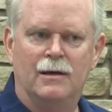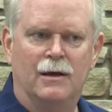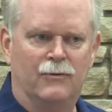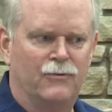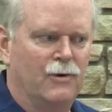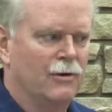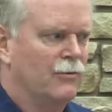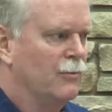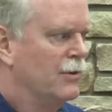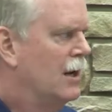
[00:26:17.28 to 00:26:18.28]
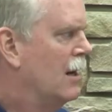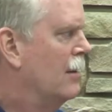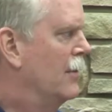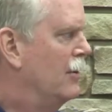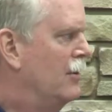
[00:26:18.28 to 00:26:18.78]
As far as
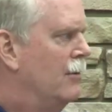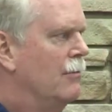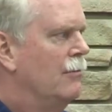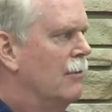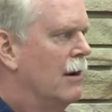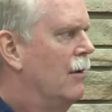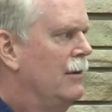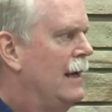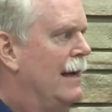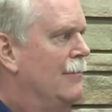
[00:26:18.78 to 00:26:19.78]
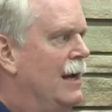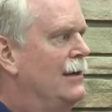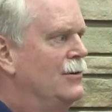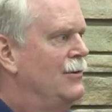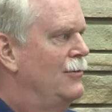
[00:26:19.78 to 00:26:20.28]
retirement, you only had to
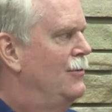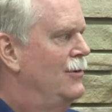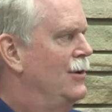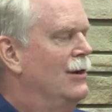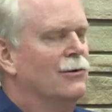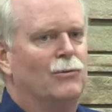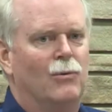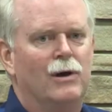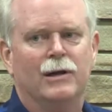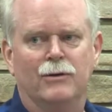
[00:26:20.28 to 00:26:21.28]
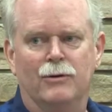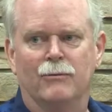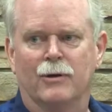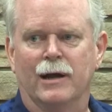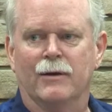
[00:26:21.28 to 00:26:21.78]
make to year 20, and
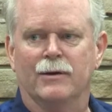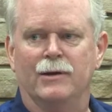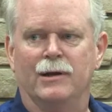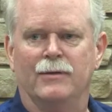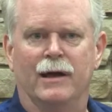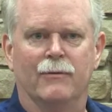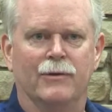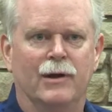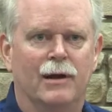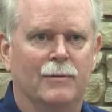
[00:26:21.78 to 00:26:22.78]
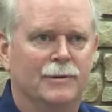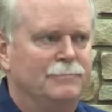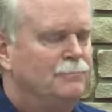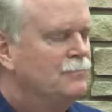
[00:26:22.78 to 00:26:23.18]
you were guaranteed that retirement.